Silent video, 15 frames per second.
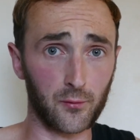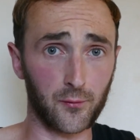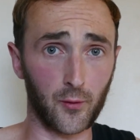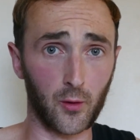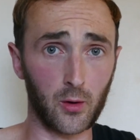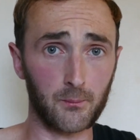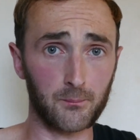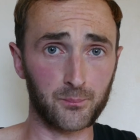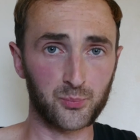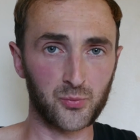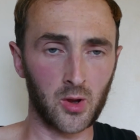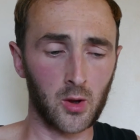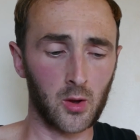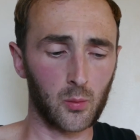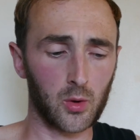foot,
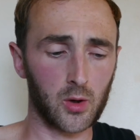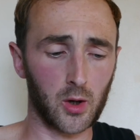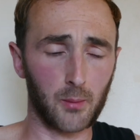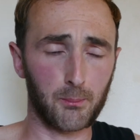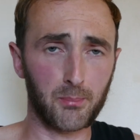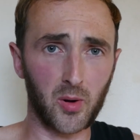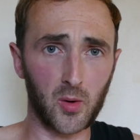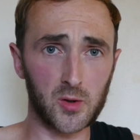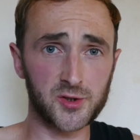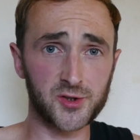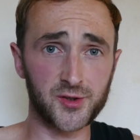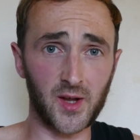we're going to push